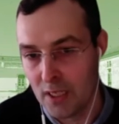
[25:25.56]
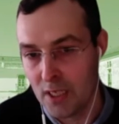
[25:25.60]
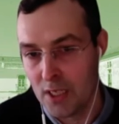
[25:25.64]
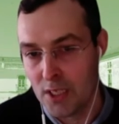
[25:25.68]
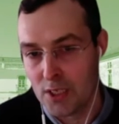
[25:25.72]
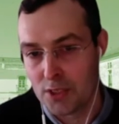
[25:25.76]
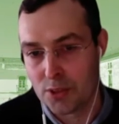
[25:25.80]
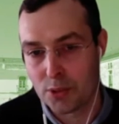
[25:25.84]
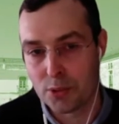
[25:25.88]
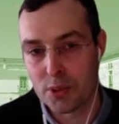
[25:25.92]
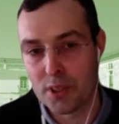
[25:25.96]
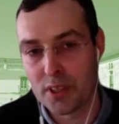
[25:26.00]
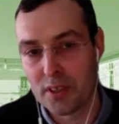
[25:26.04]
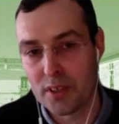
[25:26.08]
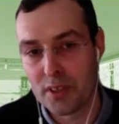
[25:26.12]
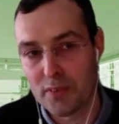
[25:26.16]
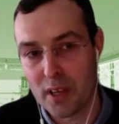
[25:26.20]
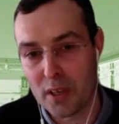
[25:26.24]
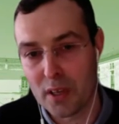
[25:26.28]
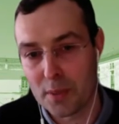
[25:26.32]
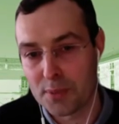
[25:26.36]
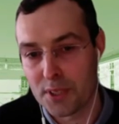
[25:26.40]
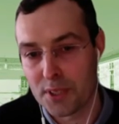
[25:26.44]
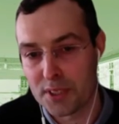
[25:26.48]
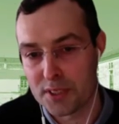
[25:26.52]
So we
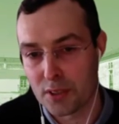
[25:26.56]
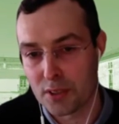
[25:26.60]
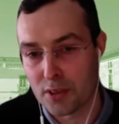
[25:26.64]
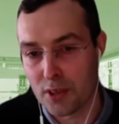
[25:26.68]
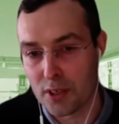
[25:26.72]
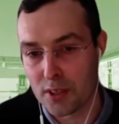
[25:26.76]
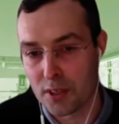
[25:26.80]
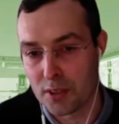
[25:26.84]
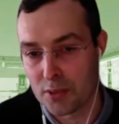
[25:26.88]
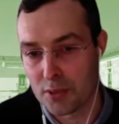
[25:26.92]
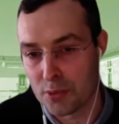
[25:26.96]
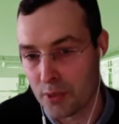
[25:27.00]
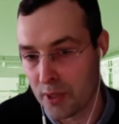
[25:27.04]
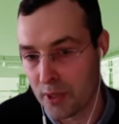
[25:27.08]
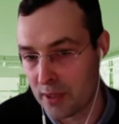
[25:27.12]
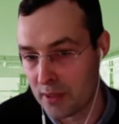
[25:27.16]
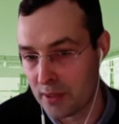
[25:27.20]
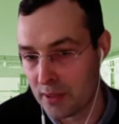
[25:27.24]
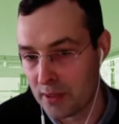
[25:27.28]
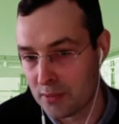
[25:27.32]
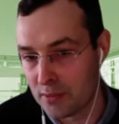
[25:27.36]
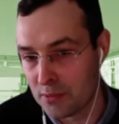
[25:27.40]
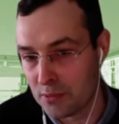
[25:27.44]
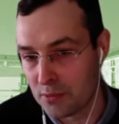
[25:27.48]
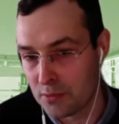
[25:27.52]
developed this according
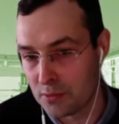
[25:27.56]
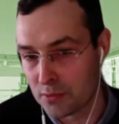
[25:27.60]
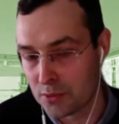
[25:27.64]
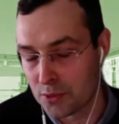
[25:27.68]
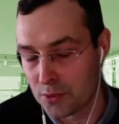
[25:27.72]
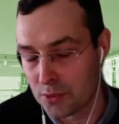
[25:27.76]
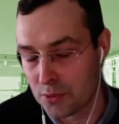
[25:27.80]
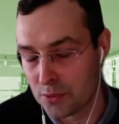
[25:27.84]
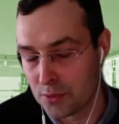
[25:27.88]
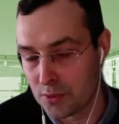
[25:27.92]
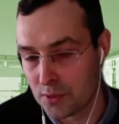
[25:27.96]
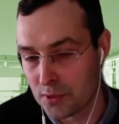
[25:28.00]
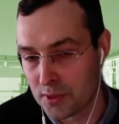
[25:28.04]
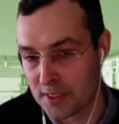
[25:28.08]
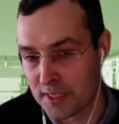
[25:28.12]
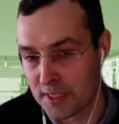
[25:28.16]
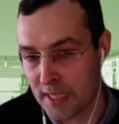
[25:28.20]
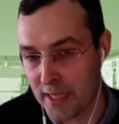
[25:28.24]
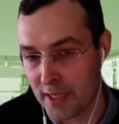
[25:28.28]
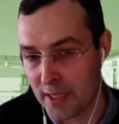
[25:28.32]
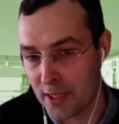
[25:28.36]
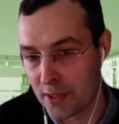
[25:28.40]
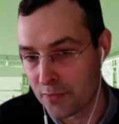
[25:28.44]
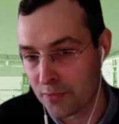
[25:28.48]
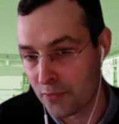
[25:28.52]
to the
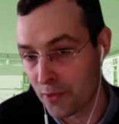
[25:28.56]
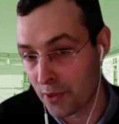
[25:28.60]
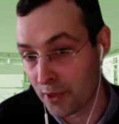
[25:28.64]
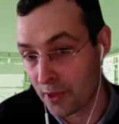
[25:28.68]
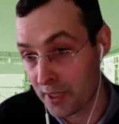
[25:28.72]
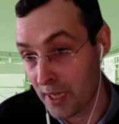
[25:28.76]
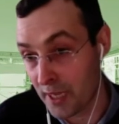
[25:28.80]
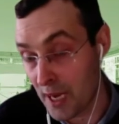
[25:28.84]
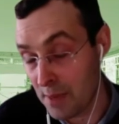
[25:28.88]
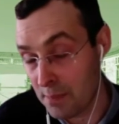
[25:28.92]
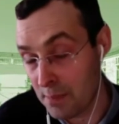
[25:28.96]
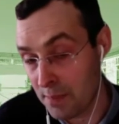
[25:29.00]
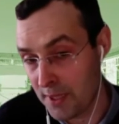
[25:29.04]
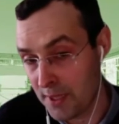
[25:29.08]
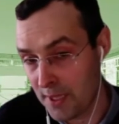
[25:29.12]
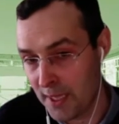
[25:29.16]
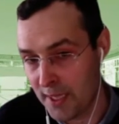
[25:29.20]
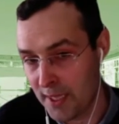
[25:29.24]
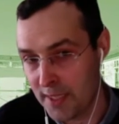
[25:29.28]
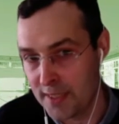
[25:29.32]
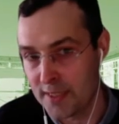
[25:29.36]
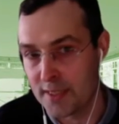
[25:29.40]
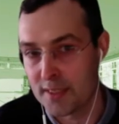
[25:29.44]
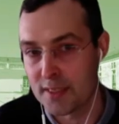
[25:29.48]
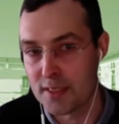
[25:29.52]
standard for
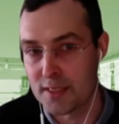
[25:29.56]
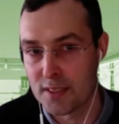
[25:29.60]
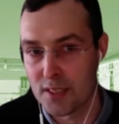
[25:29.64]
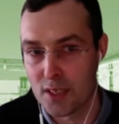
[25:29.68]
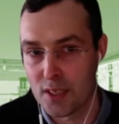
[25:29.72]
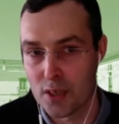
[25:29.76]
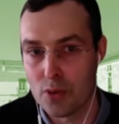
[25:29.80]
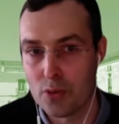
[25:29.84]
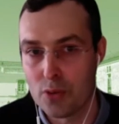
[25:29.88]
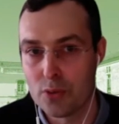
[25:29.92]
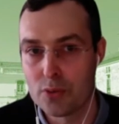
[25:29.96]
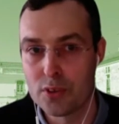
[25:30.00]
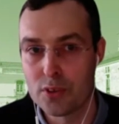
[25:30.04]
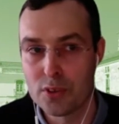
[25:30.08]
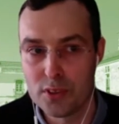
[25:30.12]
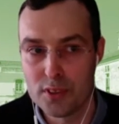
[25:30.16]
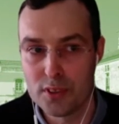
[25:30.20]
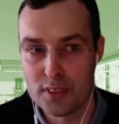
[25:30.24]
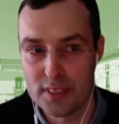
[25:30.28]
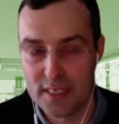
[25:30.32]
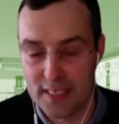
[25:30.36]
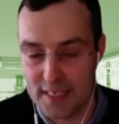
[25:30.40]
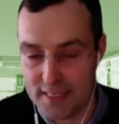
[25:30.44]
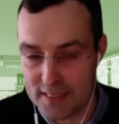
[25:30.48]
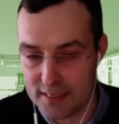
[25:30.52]
APDs. So
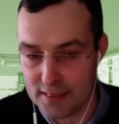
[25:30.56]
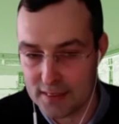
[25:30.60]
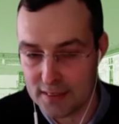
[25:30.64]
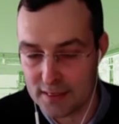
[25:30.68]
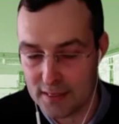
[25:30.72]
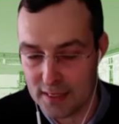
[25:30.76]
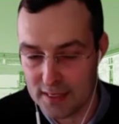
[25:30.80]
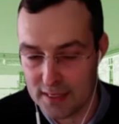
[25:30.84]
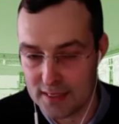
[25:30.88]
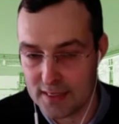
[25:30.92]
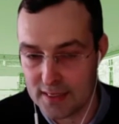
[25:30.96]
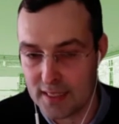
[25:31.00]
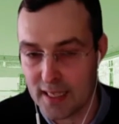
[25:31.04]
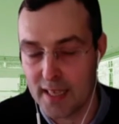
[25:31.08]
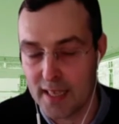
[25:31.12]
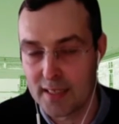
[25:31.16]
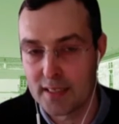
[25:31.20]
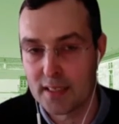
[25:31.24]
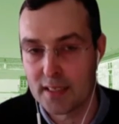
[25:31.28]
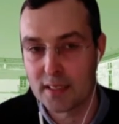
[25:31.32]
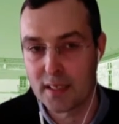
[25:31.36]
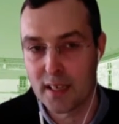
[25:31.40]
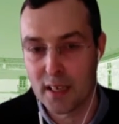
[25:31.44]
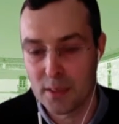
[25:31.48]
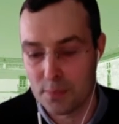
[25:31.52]
this
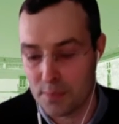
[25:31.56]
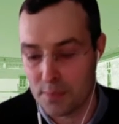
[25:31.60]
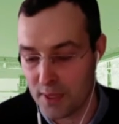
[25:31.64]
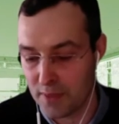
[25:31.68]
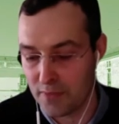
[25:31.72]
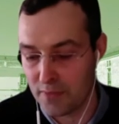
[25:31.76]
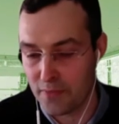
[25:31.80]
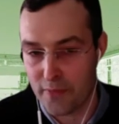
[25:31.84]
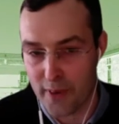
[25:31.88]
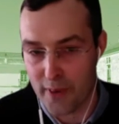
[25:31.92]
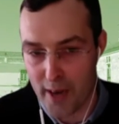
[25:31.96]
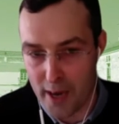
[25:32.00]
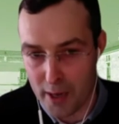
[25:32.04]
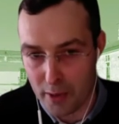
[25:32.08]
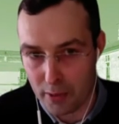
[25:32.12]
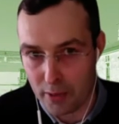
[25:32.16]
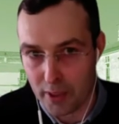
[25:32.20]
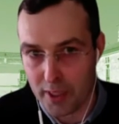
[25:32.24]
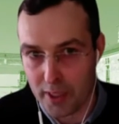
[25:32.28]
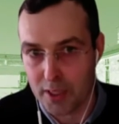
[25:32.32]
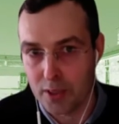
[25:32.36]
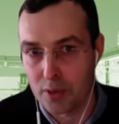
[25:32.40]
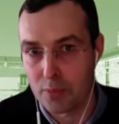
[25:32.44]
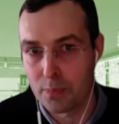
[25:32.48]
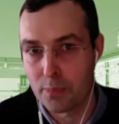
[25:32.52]
data can be
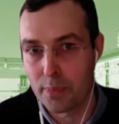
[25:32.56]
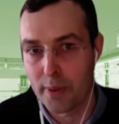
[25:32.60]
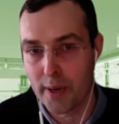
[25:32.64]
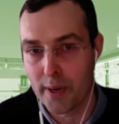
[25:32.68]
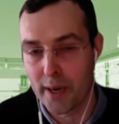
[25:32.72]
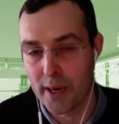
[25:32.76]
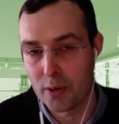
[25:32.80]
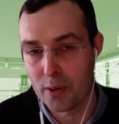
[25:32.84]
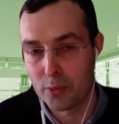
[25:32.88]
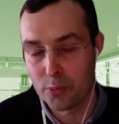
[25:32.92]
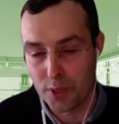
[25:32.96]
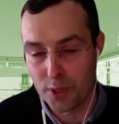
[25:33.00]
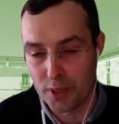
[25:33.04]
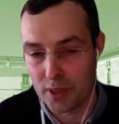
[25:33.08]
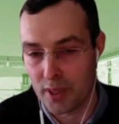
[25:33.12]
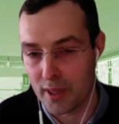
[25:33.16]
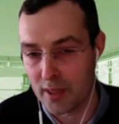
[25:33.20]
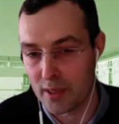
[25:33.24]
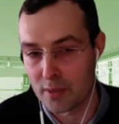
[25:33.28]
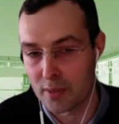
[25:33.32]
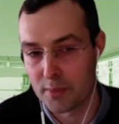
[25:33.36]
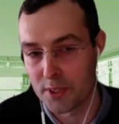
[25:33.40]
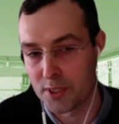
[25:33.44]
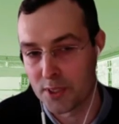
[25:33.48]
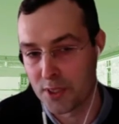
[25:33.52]
fairly compared with
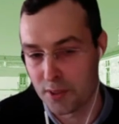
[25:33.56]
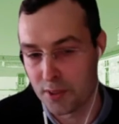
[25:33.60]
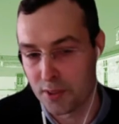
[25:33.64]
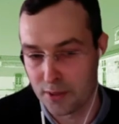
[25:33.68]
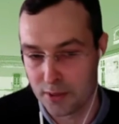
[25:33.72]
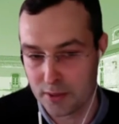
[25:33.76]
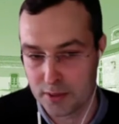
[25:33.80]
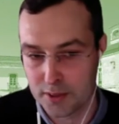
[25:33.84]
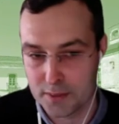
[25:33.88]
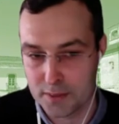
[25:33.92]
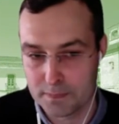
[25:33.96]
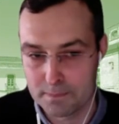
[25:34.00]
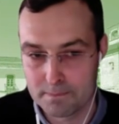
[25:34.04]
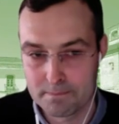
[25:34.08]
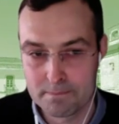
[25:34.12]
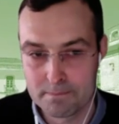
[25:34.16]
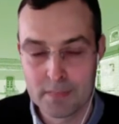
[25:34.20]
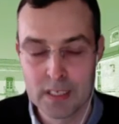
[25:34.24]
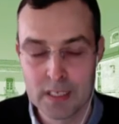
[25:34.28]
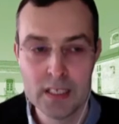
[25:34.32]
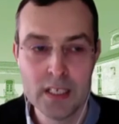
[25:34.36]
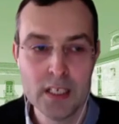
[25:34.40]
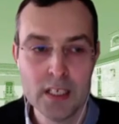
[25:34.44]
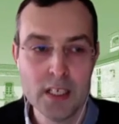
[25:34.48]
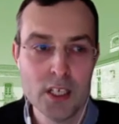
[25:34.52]
other materials.
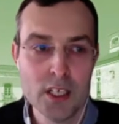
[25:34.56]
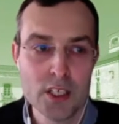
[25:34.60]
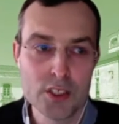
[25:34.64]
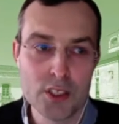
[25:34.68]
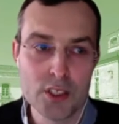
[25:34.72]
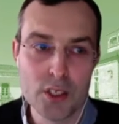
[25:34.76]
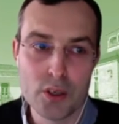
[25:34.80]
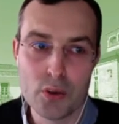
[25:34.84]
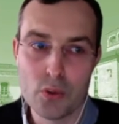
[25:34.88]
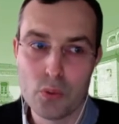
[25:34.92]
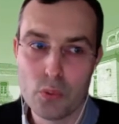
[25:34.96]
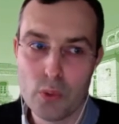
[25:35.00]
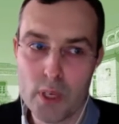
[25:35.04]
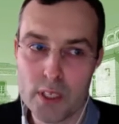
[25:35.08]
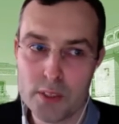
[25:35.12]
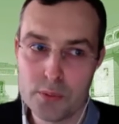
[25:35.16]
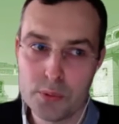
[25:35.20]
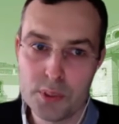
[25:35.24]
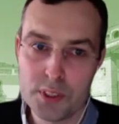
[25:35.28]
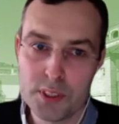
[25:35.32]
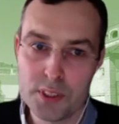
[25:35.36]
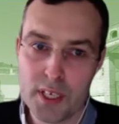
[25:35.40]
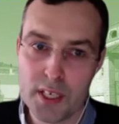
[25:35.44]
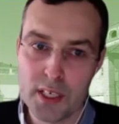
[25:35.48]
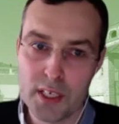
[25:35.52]
So what
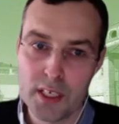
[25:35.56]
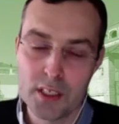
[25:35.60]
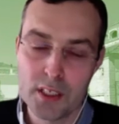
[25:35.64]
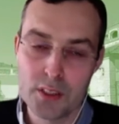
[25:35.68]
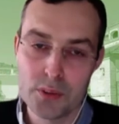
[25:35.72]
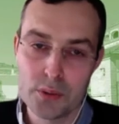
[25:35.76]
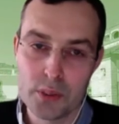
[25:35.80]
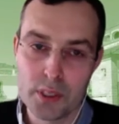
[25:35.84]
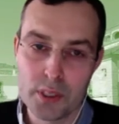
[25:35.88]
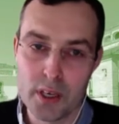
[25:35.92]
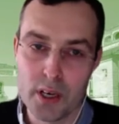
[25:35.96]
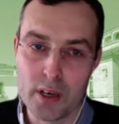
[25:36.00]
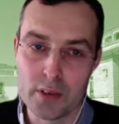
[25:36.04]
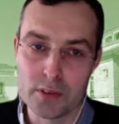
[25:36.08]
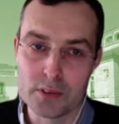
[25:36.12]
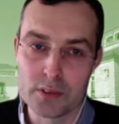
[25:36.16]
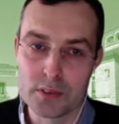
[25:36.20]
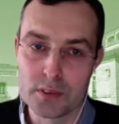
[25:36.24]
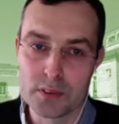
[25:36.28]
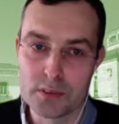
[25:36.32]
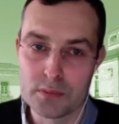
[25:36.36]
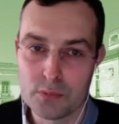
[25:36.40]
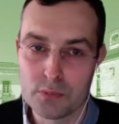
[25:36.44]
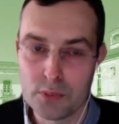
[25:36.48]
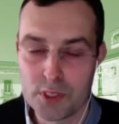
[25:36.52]
we take into account,
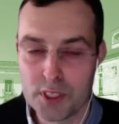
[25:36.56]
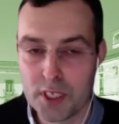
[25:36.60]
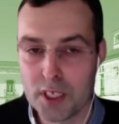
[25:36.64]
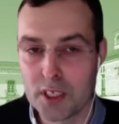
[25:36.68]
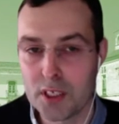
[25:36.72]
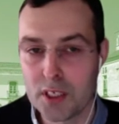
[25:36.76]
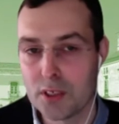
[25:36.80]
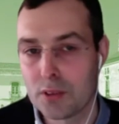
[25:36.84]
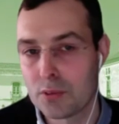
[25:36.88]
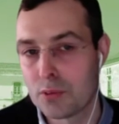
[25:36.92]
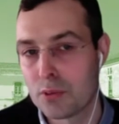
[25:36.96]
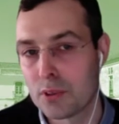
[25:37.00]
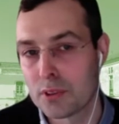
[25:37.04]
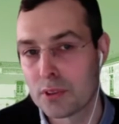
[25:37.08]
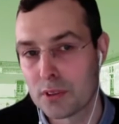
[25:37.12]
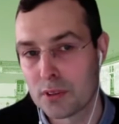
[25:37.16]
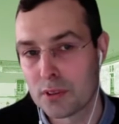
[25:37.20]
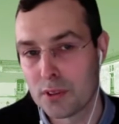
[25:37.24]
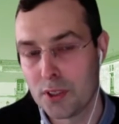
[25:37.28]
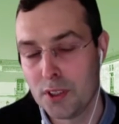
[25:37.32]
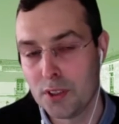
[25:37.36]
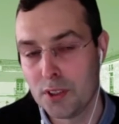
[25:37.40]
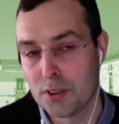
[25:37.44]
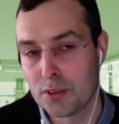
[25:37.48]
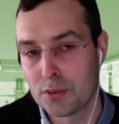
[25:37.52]
we take
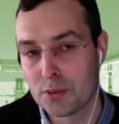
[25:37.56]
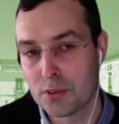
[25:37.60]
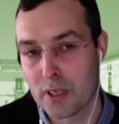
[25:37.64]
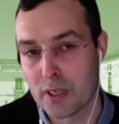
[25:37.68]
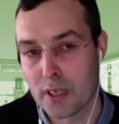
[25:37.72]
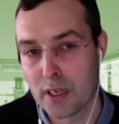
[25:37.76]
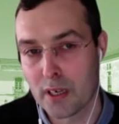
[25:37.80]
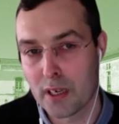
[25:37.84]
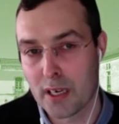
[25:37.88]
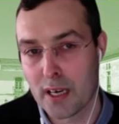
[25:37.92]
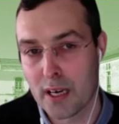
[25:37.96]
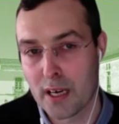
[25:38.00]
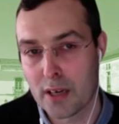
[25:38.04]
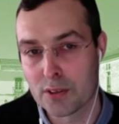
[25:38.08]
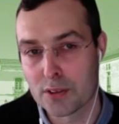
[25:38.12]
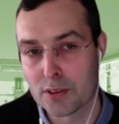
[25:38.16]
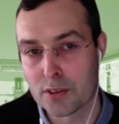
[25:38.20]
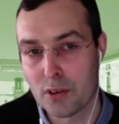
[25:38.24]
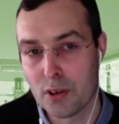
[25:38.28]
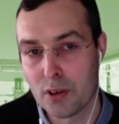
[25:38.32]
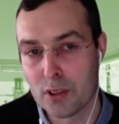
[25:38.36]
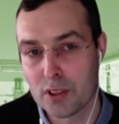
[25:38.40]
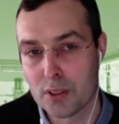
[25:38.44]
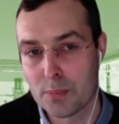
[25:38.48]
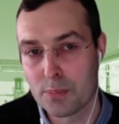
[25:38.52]
into account
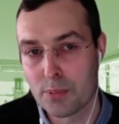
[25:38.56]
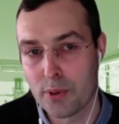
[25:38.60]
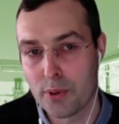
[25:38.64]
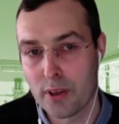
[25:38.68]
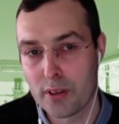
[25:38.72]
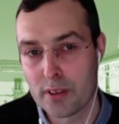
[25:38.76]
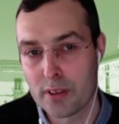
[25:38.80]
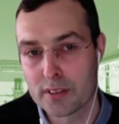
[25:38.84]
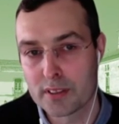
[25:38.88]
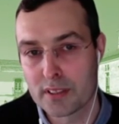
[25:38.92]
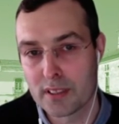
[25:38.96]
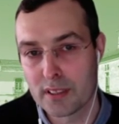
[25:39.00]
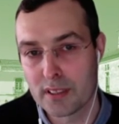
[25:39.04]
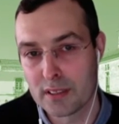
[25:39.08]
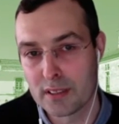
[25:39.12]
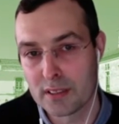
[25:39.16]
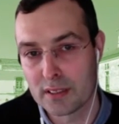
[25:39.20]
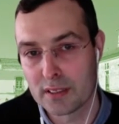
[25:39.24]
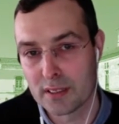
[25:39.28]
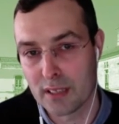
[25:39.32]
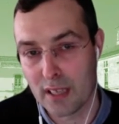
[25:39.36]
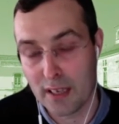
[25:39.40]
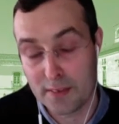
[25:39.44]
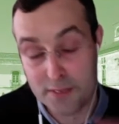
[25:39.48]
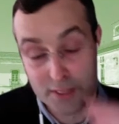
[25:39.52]
all the product
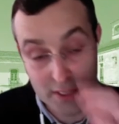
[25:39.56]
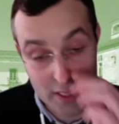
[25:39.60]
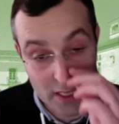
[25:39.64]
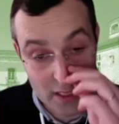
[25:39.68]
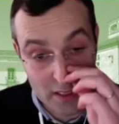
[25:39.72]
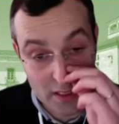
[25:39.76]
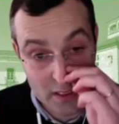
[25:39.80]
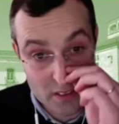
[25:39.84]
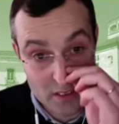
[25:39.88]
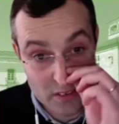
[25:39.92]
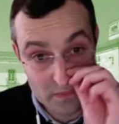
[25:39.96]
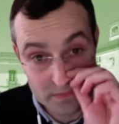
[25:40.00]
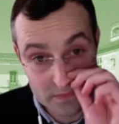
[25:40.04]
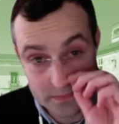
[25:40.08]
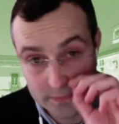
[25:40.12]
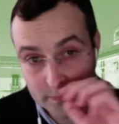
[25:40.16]
life cycle,